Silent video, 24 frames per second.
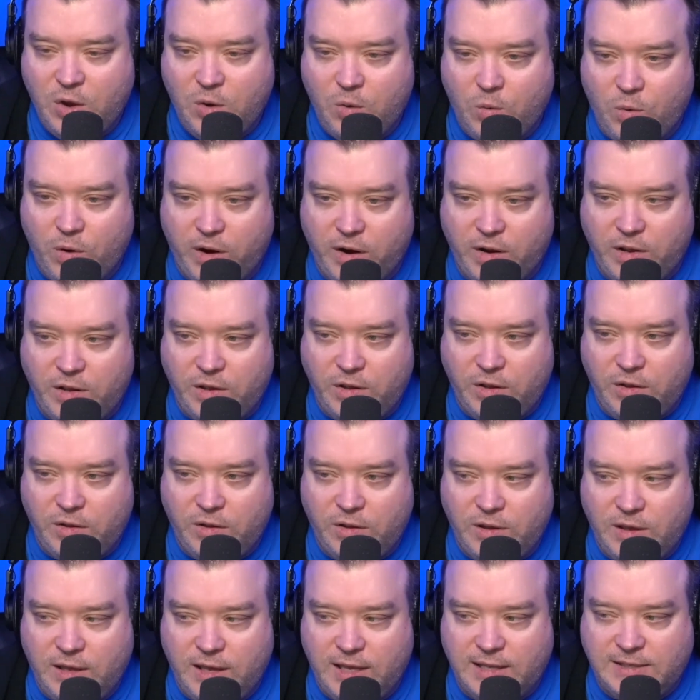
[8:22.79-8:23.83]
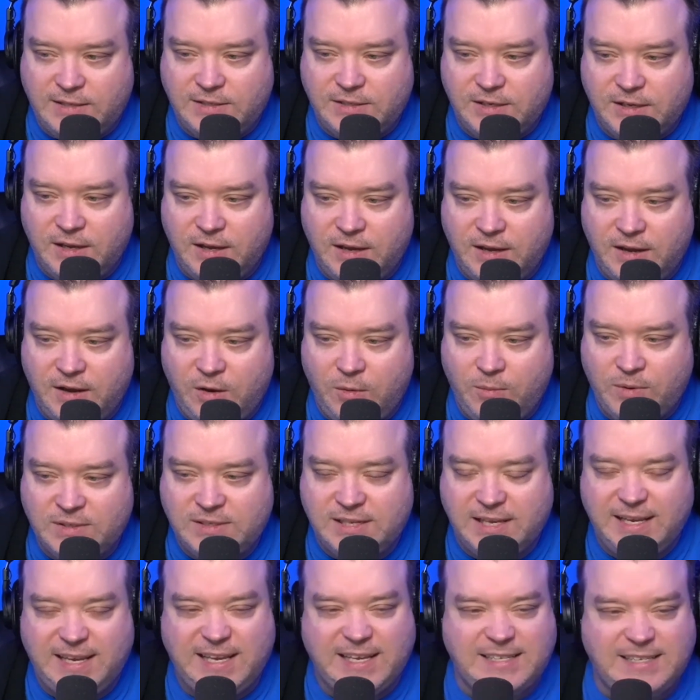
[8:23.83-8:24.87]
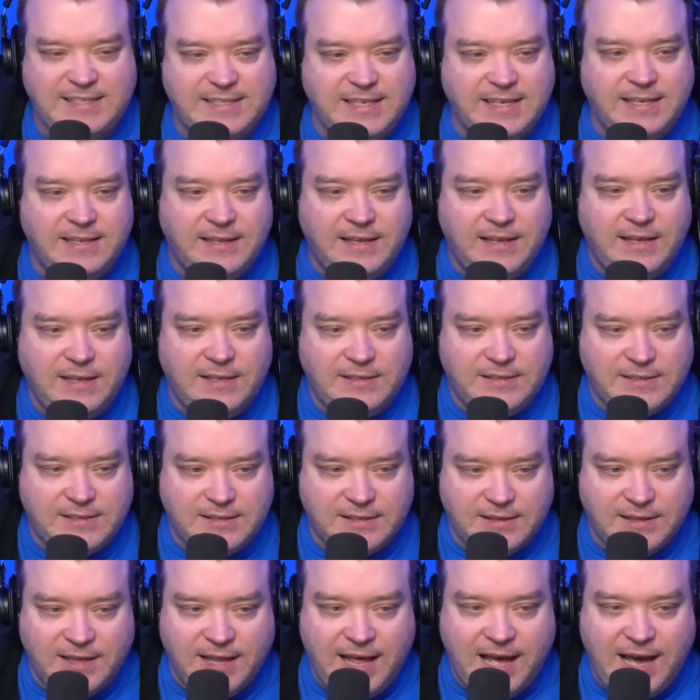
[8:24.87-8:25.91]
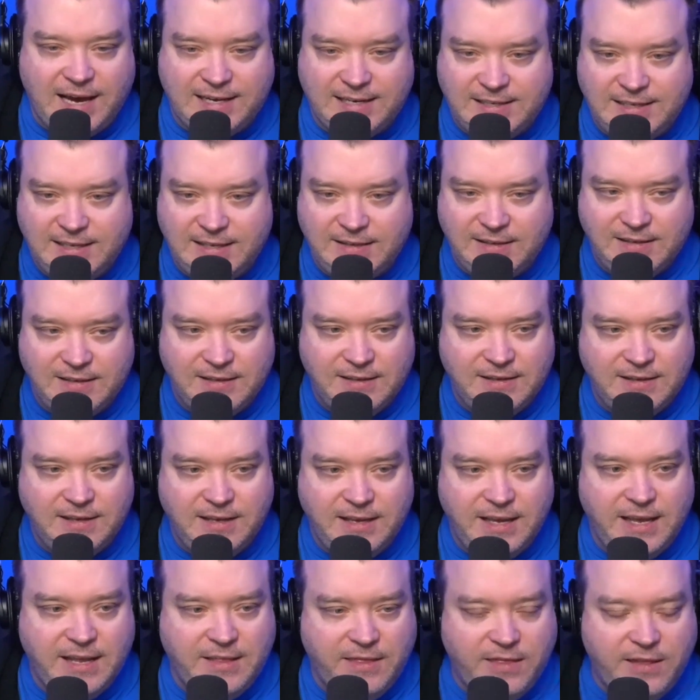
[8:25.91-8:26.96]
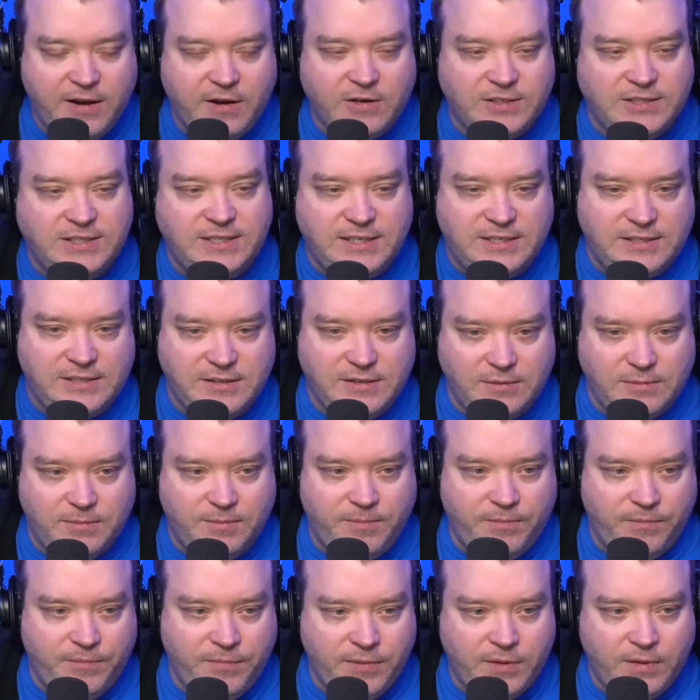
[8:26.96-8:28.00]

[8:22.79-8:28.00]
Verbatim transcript: where it's uh, almost like it's it's locked in their system.